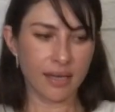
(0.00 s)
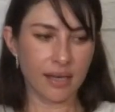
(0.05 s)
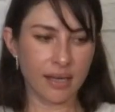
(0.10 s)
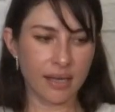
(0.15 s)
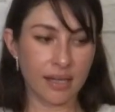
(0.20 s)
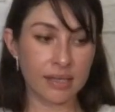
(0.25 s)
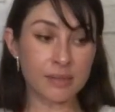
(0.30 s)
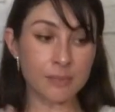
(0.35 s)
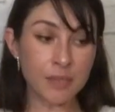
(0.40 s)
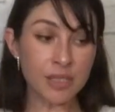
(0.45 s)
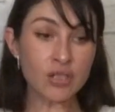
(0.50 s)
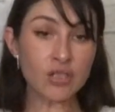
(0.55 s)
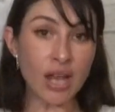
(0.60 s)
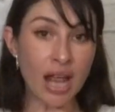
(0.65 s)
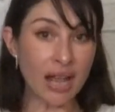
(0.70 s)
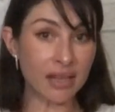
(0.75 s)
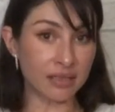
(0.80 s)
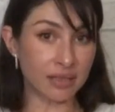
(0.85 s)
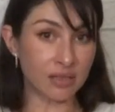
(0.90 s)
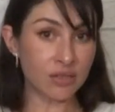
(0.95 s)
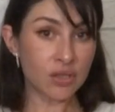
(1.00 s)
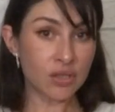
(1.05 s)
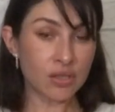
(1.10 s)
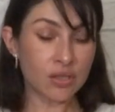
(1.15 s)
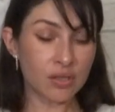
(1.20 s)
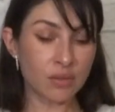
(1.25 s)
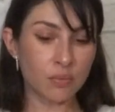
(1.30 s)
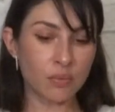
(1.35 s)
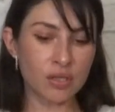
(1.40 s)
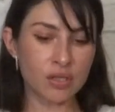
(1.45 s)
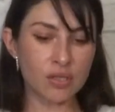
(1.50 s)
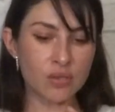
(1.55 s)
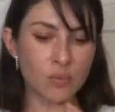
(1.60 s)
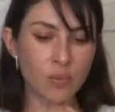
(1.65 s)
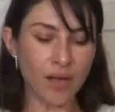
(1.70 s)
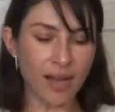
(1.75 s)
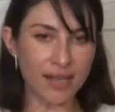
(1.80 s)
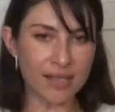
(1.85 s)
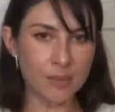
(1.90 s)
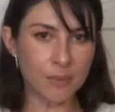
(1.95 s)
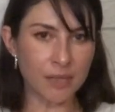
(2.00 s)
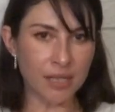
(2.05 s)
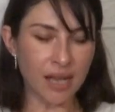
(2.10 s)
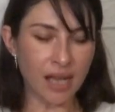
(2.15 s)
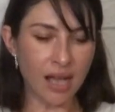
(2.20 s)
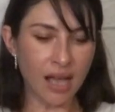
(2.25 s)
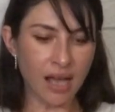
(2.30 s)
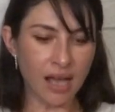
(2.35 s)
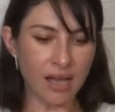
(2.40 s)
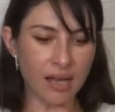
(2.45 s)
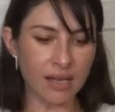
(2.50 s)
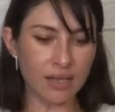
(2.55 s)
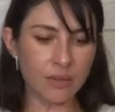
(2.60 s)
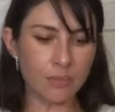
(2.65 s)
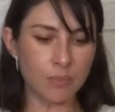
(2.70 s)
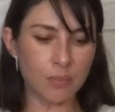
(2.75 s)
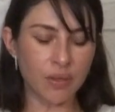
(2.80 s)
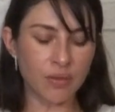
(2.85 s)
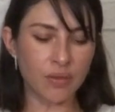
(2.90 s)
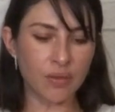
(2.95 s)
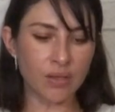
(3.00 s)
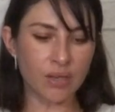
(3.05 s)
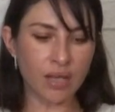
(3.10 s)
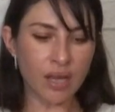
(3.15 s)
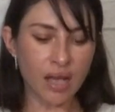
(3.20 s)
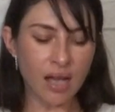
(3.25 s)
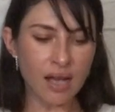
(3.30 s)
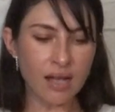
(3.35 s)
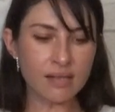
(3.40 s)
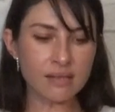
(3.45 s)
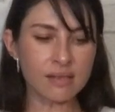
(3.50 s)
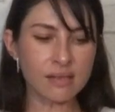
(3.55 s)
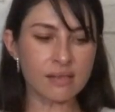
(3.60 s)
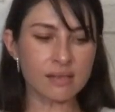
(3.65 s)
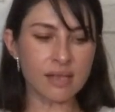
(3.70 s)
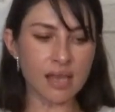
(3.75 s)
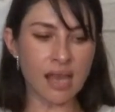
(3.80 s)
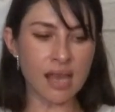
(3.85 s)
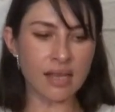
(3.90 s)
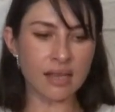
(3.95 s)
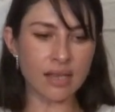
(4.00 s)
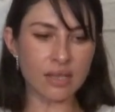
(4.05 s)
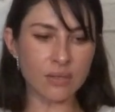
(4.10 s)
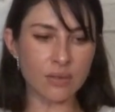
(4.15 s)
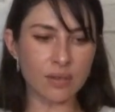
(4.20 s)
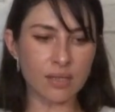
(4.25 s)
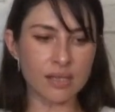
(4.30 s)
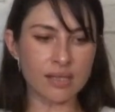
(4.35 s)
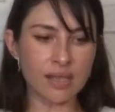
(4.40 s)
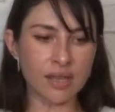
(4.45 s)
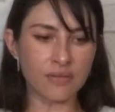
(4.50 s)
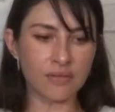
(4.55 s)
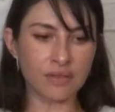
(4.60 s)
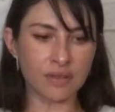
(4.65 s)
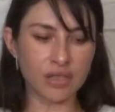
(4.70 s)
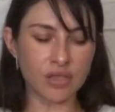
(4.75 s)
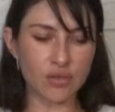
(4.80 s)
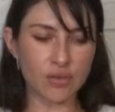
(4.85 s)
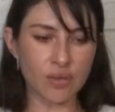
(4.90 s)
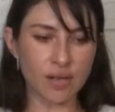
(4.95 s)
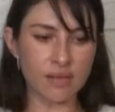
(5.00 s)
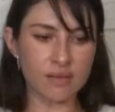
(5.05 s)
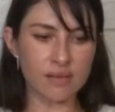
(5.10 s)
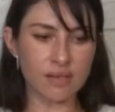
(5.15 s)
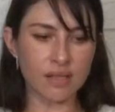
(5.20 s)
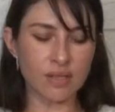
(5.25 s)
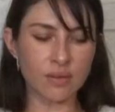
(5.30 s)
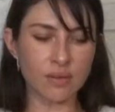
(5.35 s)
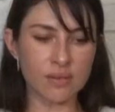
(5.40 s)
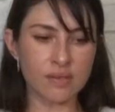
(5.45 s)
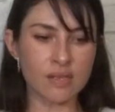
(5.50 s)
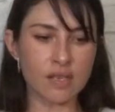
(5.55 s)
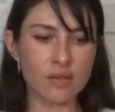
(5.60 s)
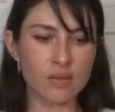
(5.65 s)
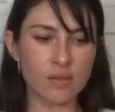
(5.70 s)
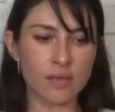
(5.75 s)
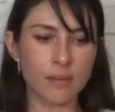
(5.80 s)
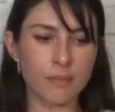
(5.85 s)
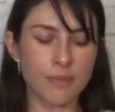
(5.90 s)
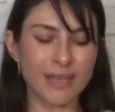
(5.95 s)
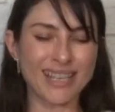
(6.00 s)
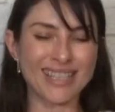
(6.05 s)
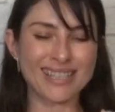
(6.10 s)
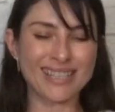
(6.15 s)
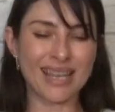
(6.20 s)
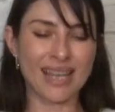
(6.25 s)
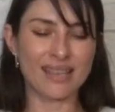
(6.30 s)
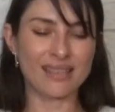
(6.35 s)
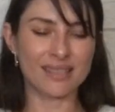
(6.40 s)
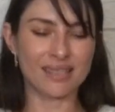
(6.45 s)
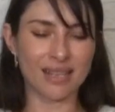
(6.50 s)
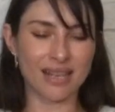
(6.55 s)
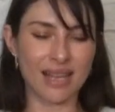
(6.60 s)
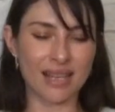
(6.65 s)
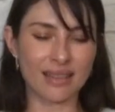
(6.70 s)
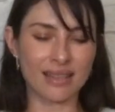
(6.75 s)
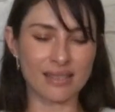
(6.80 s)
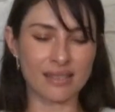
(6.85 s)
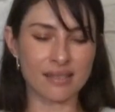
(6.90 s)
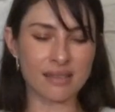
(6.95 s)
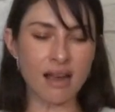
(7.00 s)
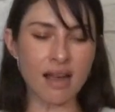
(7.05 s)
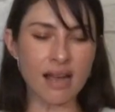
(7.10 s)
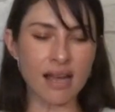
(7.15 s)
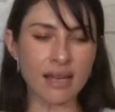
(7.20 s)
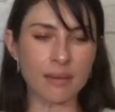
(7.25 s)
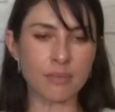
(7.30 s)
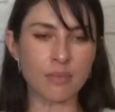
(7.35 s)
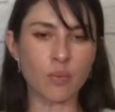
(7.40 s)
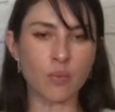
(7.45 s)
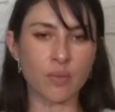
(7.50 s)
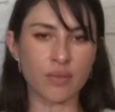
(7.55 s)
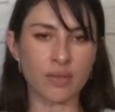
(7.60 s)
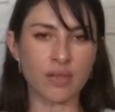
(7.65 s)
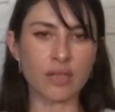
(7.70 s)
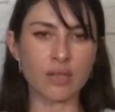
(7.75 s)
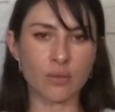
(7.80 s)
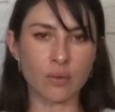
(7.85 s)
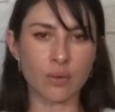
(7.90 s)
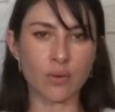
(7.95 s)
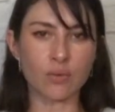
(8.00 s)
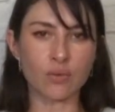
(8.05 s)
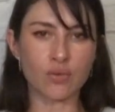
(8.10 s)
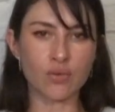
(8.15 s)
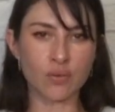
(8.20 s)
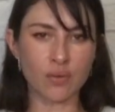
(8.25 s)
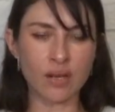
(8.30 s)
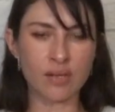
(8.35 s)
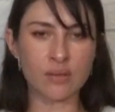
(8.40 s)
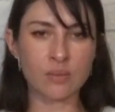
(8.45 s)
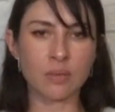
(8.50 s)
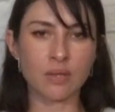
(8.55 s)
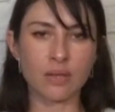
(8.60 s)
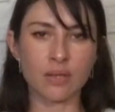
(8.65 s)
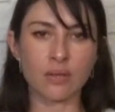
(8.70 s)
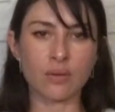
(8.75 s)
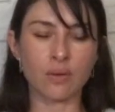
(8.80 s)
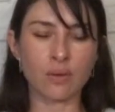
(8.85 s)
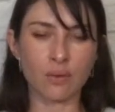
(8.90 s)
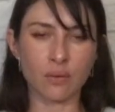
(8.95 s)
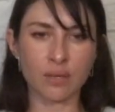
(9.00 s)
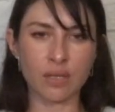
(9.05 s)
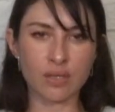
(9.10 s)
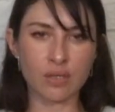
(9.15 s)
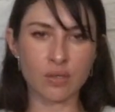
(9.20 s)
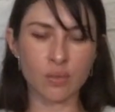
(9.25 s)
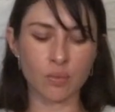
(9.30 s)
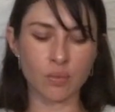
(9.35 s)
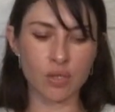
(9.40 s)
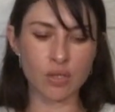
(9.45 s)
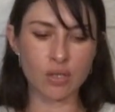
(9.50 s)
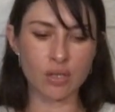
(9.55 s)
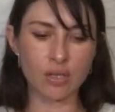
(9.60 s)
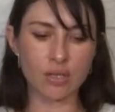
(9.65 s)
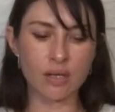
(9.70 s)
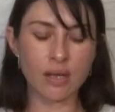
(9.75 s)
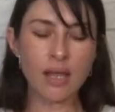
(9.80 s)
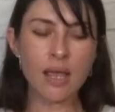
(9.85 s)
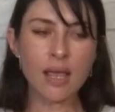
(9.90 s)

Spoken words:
It's been challenged, which is why it's been hard, but the cards are saying that you can definitely trust and you're essentially being tested at this time within your own trust, within your own intuition.